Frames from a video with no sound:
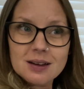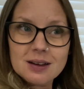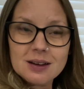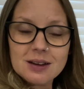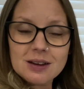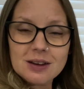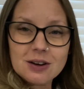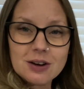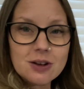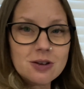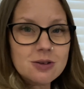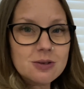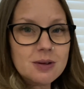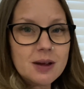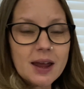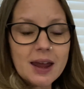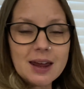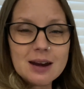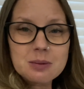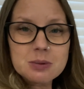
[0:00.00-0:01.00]
You know,
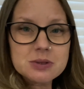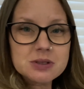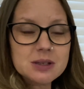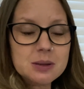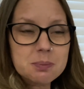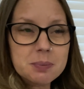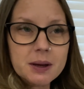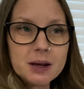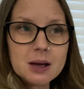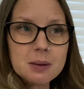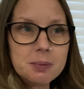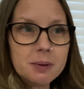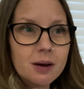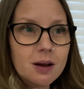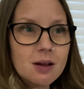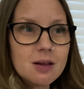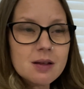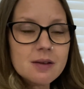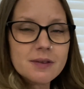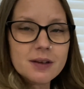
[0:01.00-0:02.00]
animals can pick up on
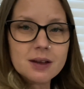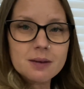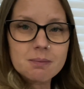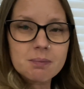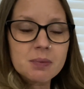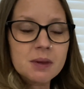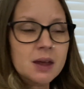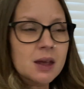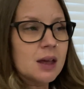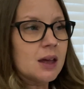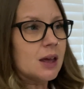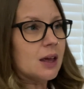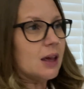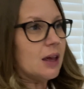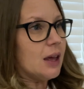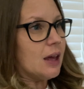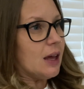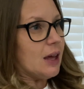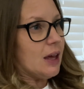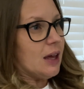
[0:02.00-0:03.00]
all of it.
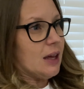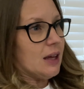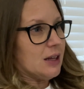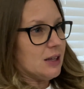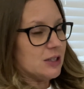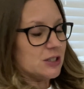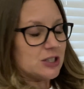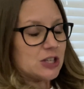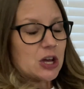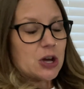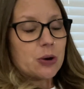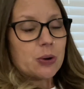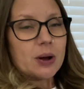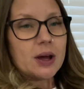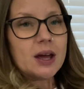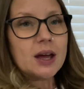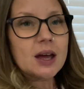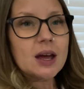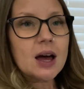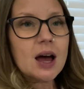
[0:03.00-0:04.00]
So,
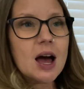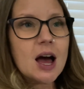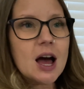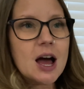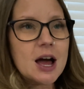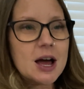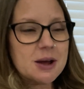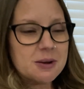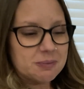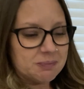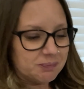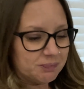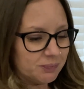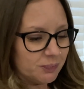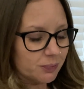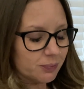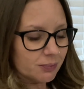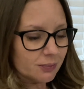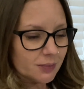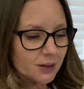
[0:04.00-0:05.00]

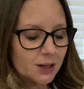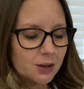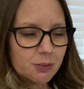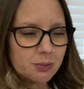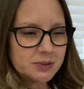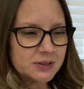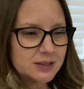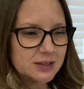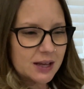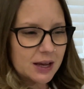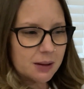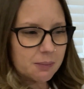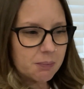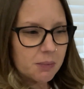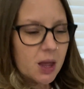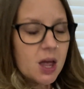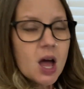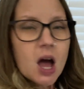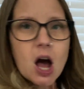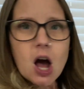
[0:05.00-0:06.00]
what was I saying?
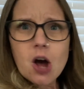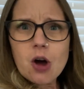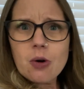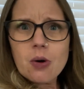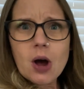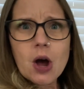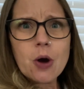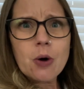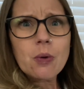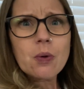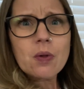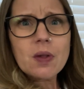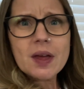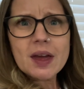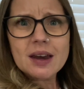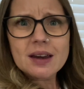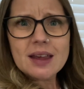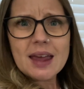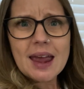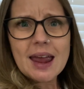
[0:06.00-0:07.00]
Oh,
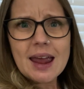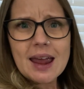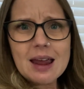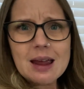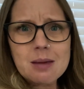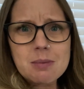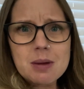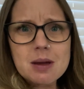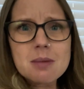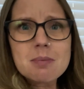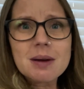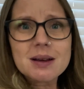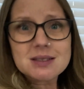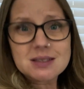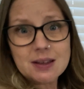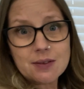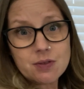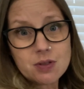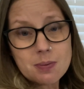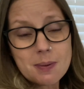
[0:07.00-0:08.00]
Oakland came, my
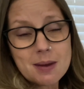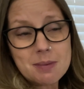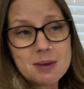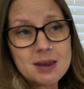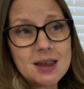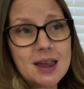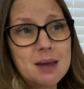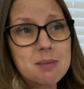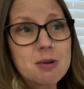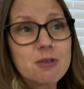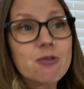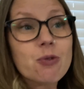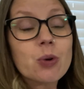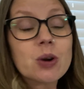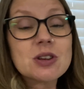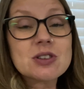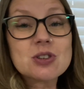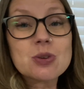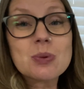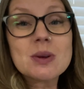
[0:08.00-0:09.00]
7th baby came at
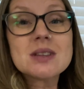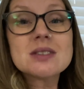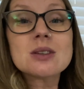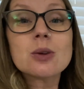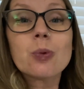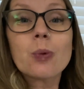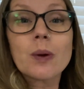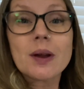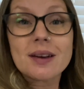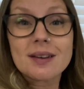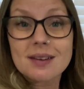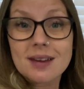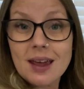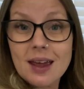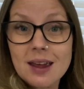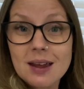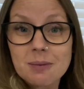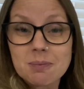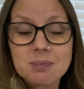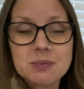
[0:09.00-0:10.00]
42 weeks and 1
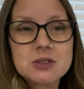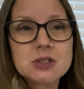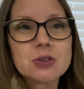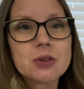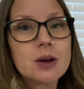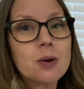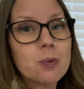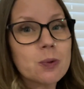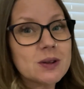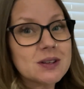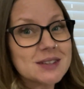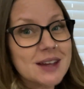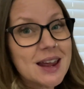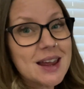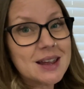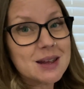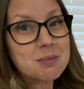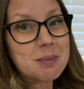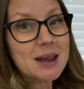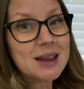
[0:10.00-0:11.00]
day. So that 1 day
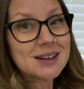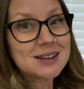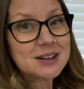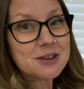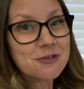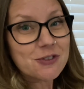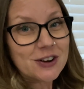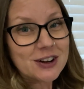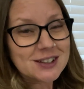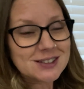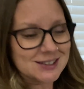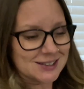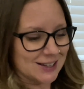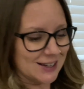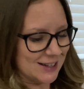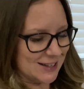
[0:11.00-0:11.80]
can make a difference.